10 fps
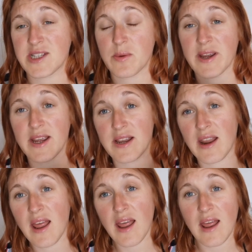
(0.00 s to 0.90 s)

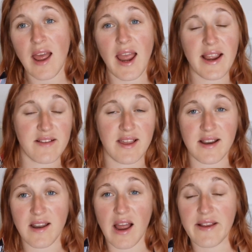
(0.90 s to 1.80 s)
between
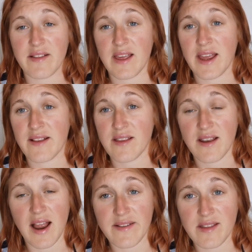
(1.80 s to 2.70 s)
1890
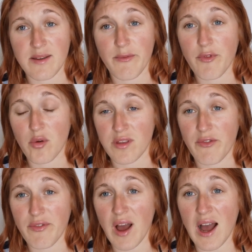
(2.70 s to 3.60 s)
to
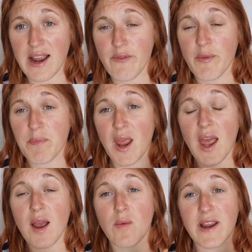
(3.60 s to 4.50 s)
1945,
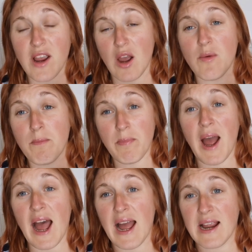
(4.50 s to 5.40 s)
we go
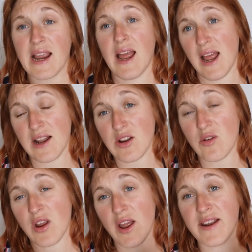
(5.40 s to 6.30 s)
back and
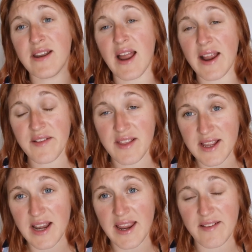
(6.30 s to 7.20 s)
look at
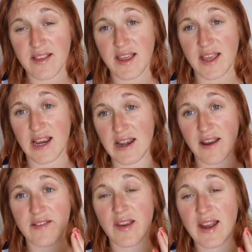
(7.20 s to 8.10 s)
1918
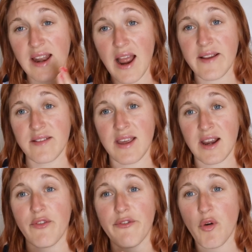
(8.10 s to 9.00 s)
to
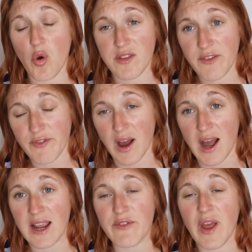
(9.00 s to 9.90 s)

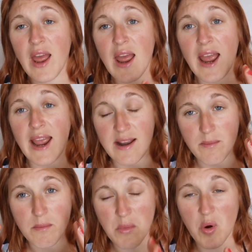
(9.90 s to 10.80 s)
1945
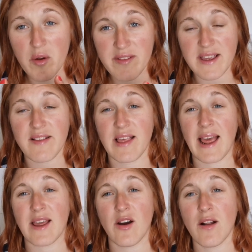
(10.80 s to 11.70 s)
in more
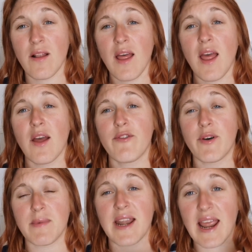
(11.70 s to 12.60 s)
detail
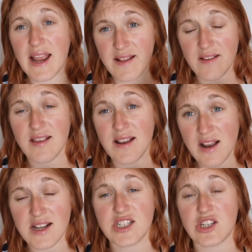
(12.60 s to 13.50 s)
from an
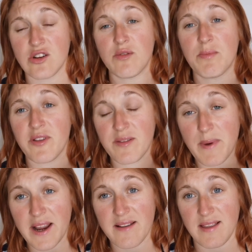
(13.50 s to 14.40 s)
international
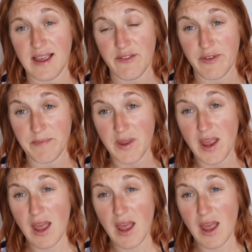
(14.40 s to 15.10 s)
perspective.